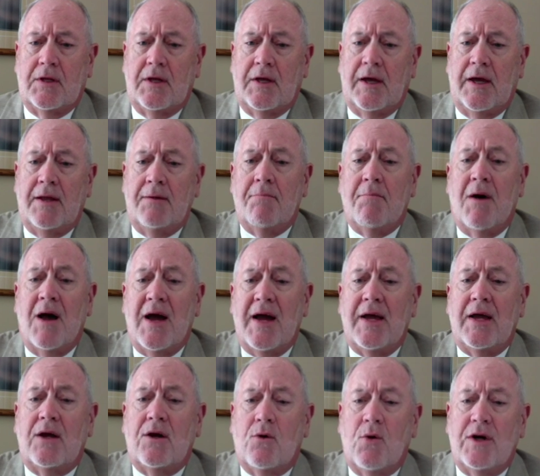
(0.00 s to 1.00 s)
And
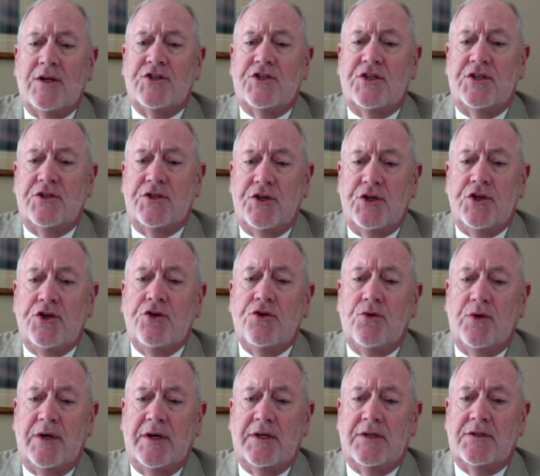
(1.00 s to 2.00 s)
my question to
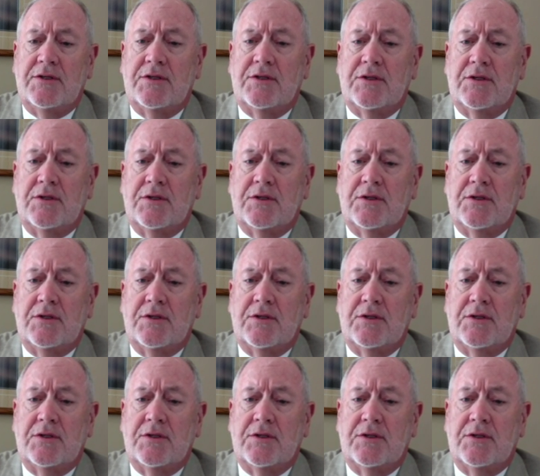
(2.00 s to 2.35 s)
you is,